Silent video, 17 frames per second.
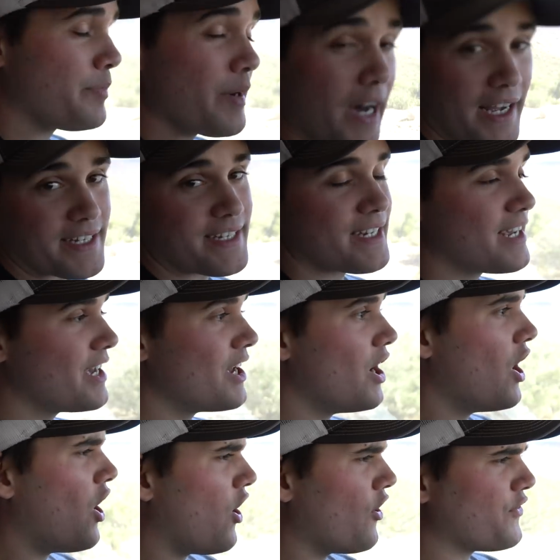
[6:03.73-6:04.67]
But
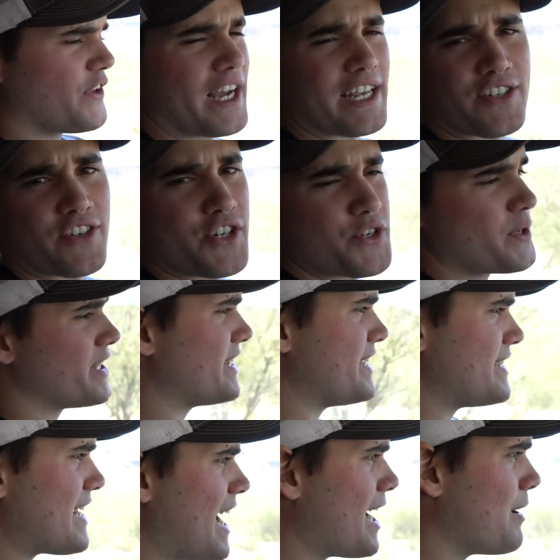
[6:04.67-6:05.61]
hopefully, you guys are enjoying
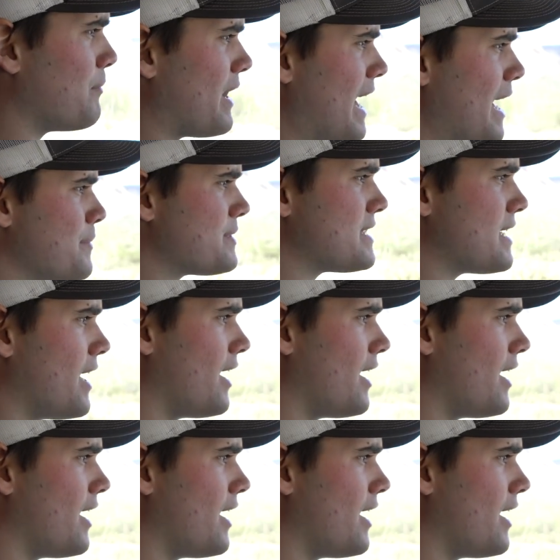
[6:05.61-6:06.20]
the time lapse.